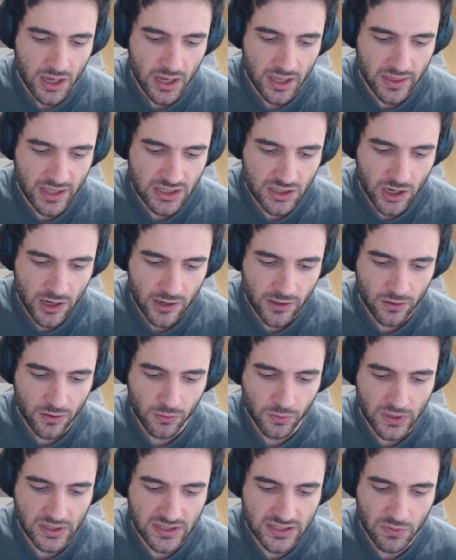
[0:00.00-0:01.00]
And that's kind of
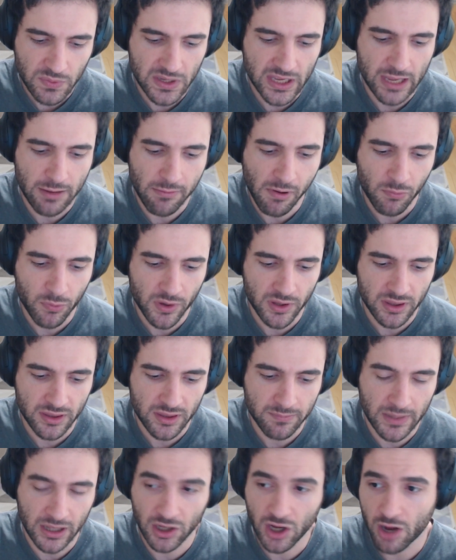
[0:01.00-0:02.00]
the reason we came up
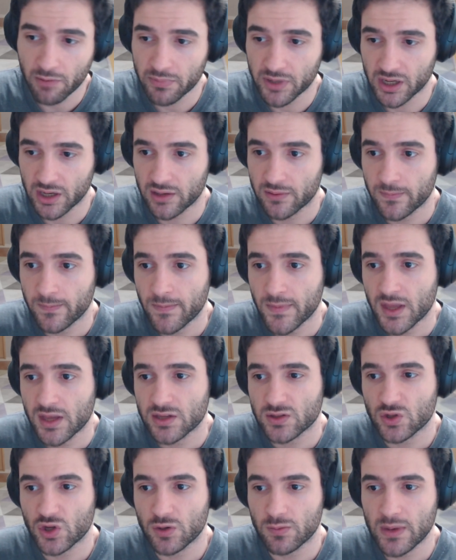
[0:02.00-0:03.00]
with Milkomeda.
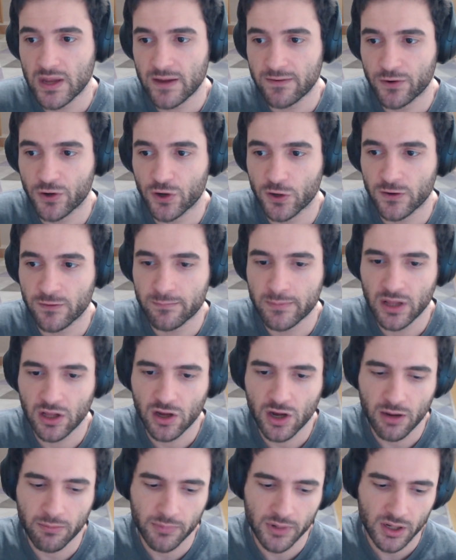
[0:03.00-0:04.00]
So you may have heard of
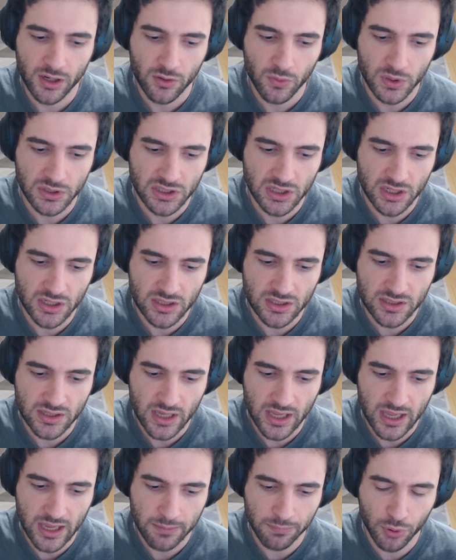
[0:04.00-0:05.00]
Milkomeda, which is
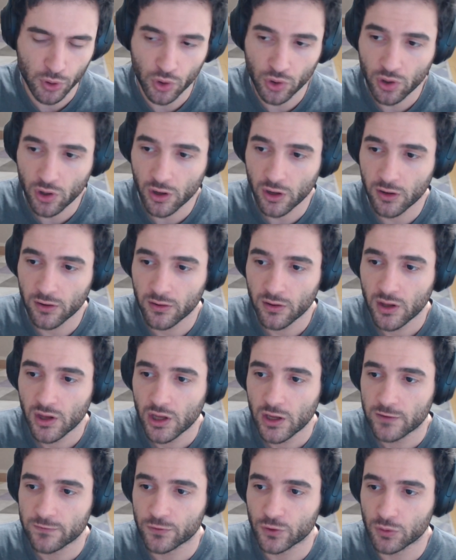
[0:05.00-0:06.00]
a protocol
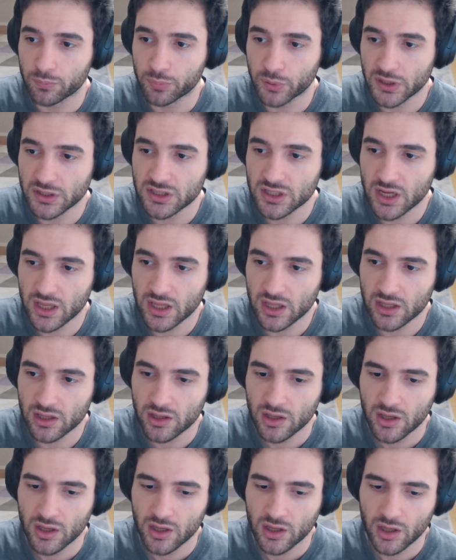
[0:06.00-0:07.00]
for
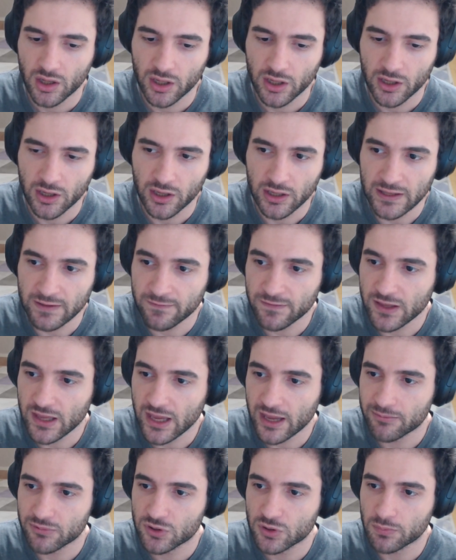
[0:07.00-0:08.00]
bridging
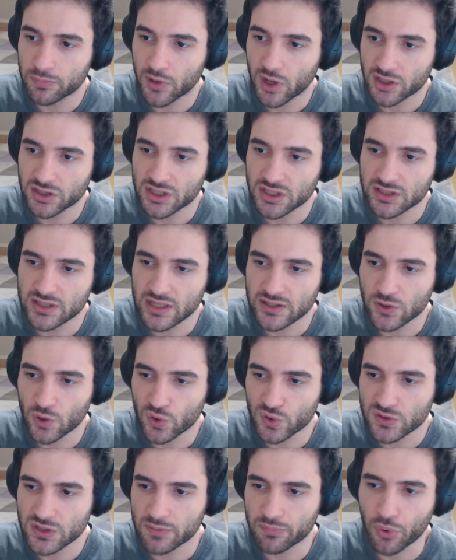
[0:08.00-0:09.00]
EVM to blockchains that
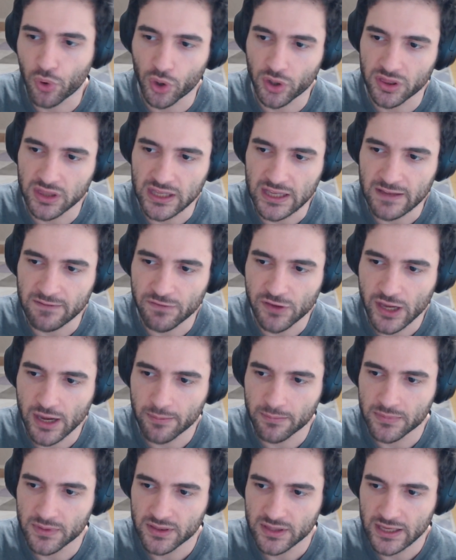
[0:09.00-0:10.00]
don't support the
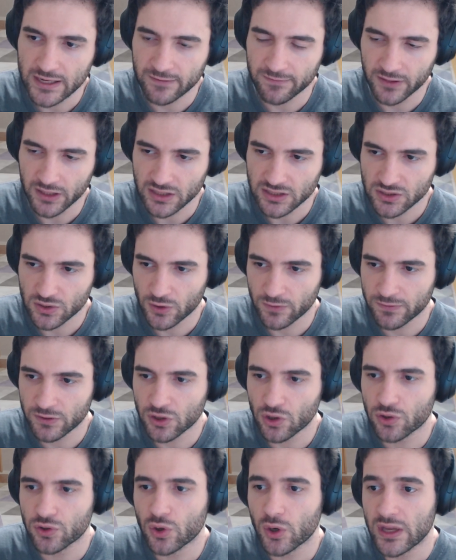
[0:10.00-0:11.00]
EVM natively. So if you
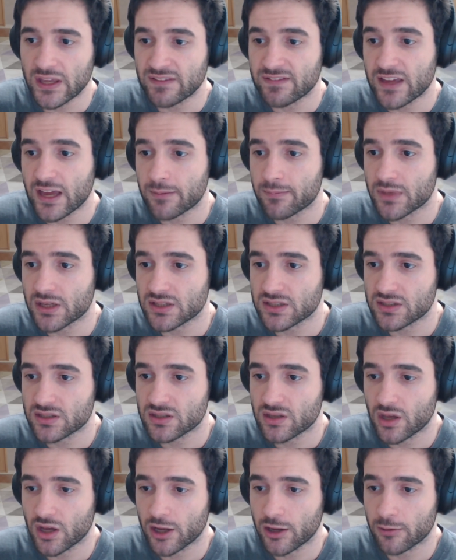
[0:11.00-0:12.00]
don't know, EVM is
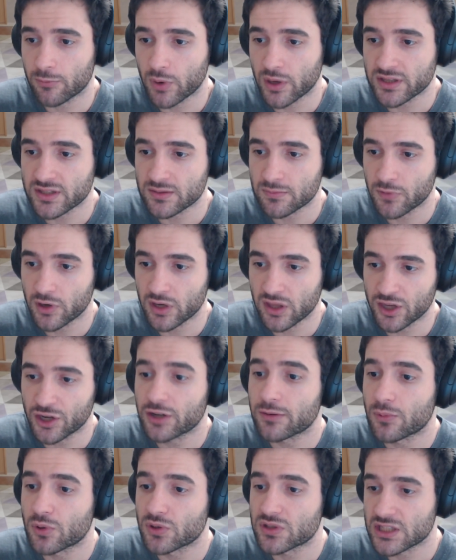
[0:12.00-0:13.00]
what
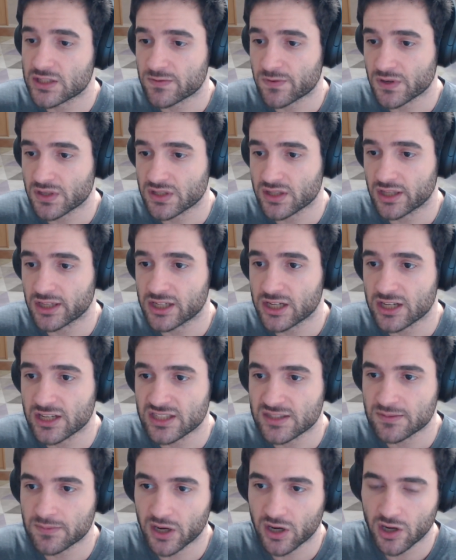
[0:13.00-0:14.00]
Ethereum uses for Solidity
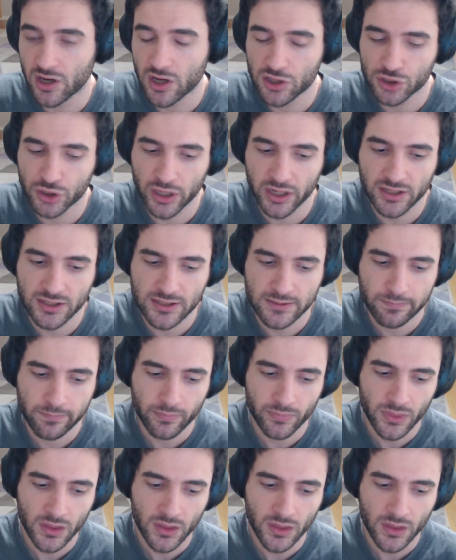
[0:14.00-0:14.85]
smart contracts.